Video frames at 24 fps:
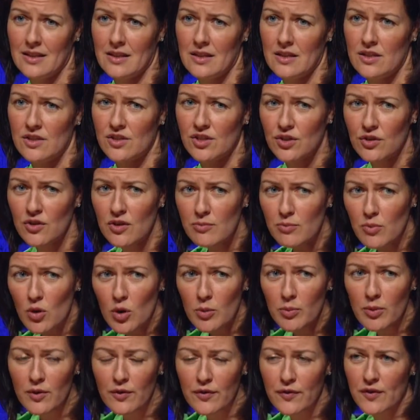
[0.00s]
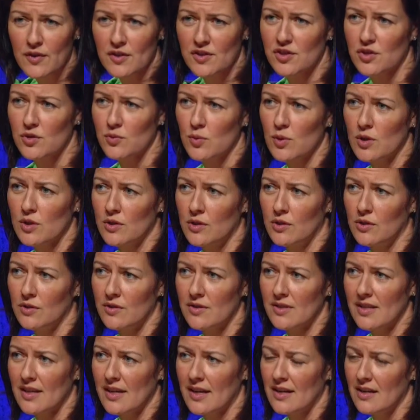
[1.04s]
to a mobile-first world
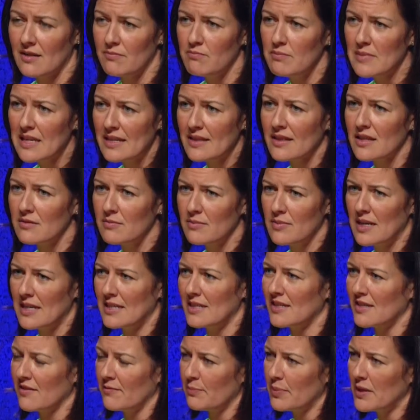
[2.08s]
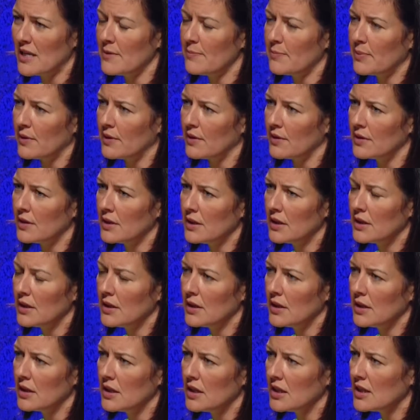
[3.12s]
and meet the demands of people,
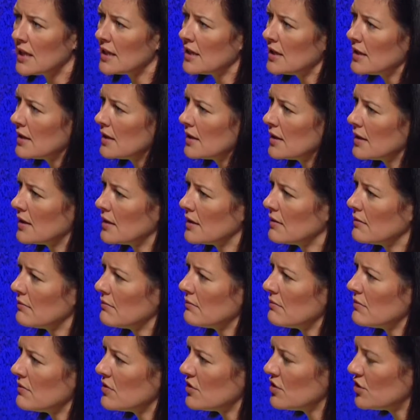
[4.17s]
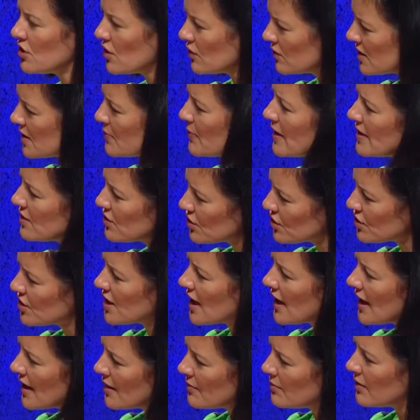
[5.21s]
then don't spend your
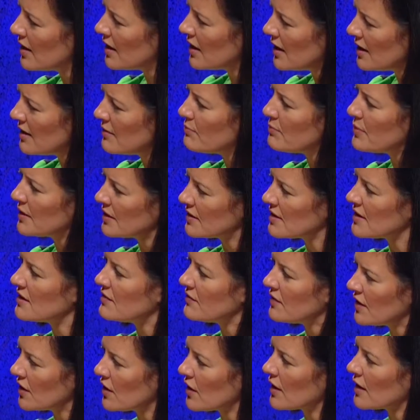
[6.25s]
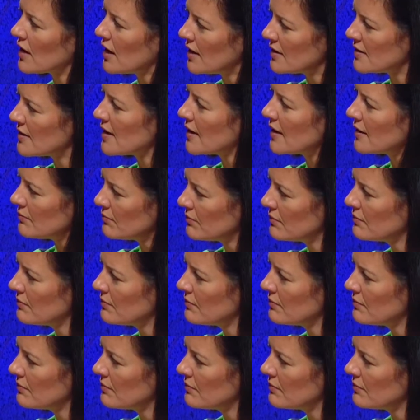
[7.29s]
time on building VR content.